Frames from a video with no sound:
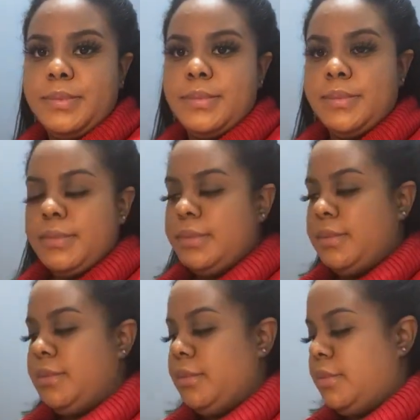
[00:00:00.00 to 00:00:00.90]

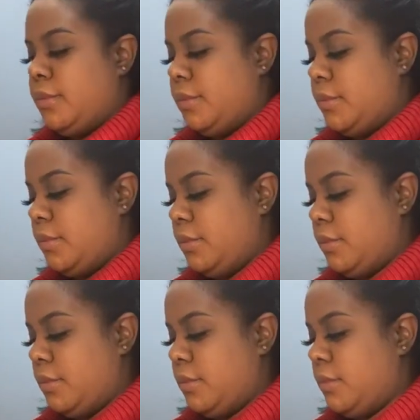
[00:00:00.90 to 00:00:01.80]

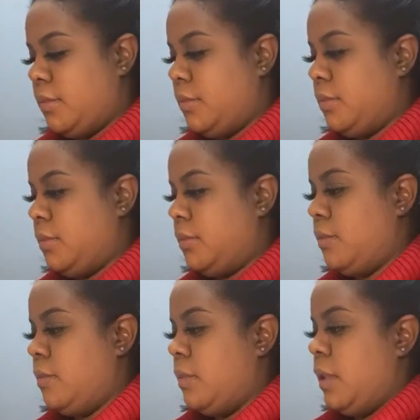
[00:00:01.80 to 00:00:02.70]

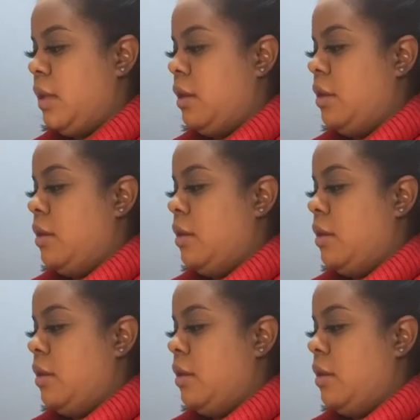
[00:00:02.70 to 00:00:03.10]
Nothing is said.